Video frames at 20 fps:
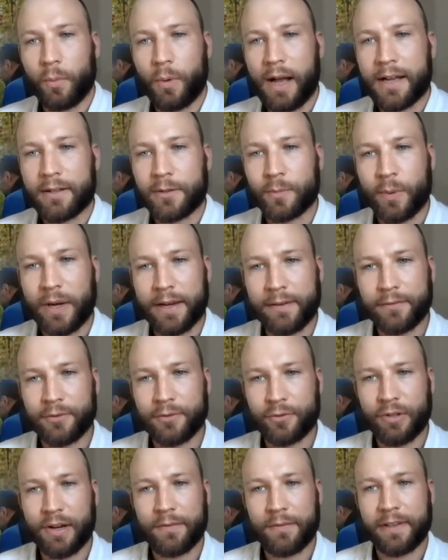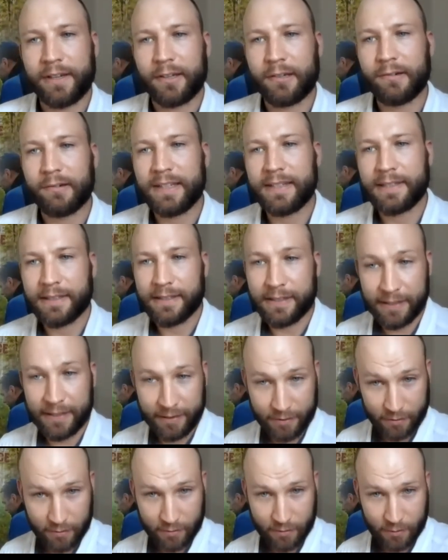as waves travel increasing
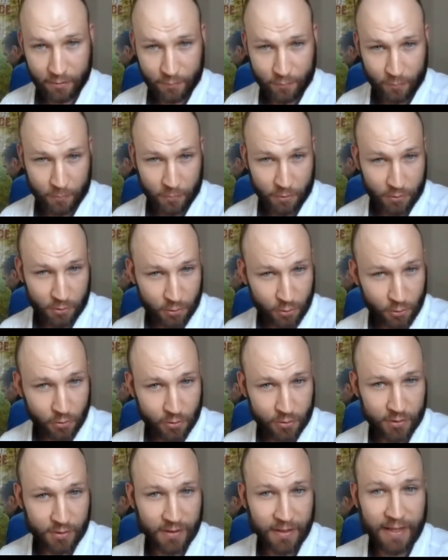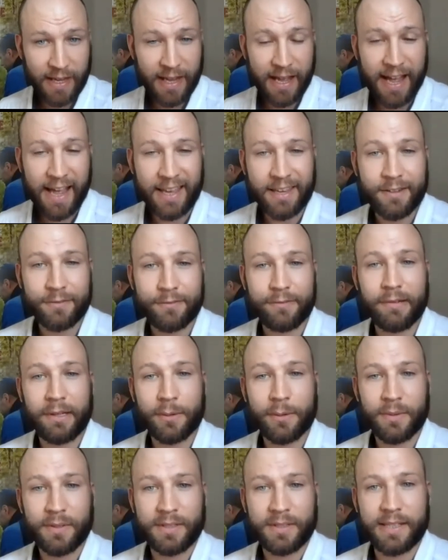distances from the source, higher
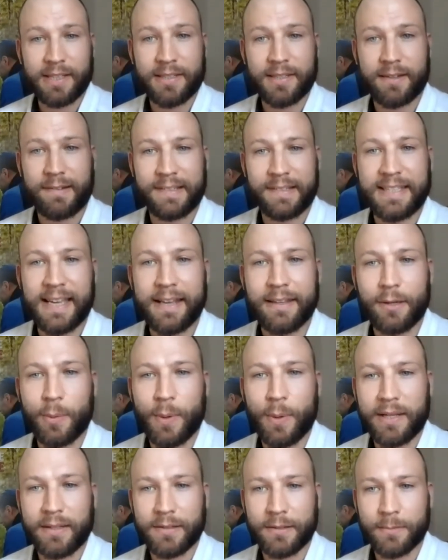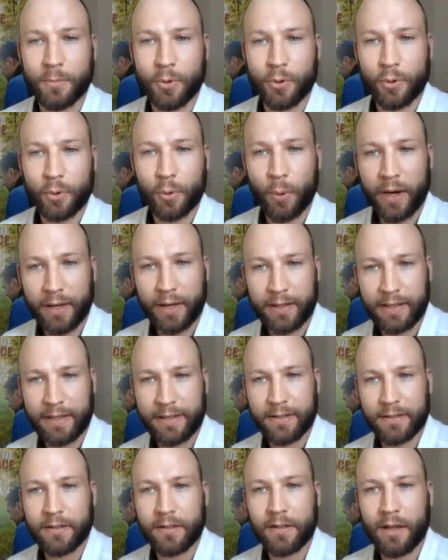frequencies are attenuated more quickly
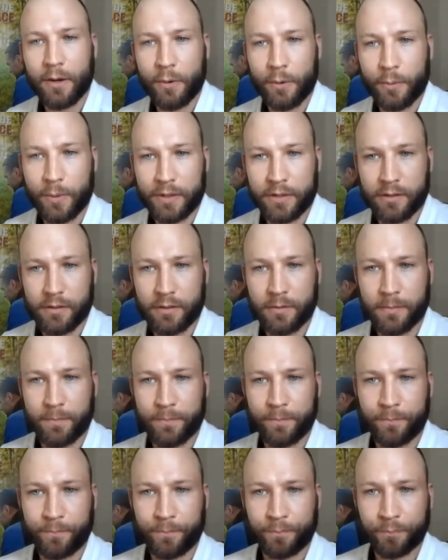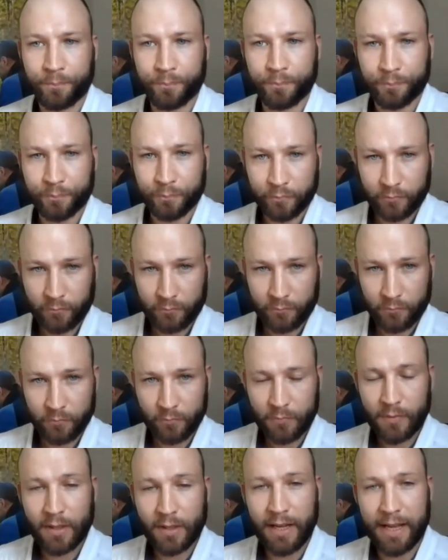than the lower ones,
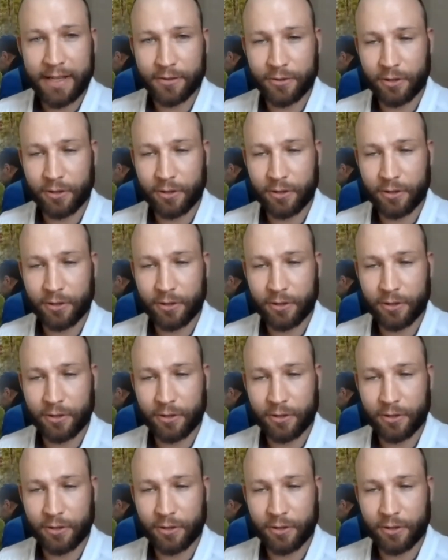as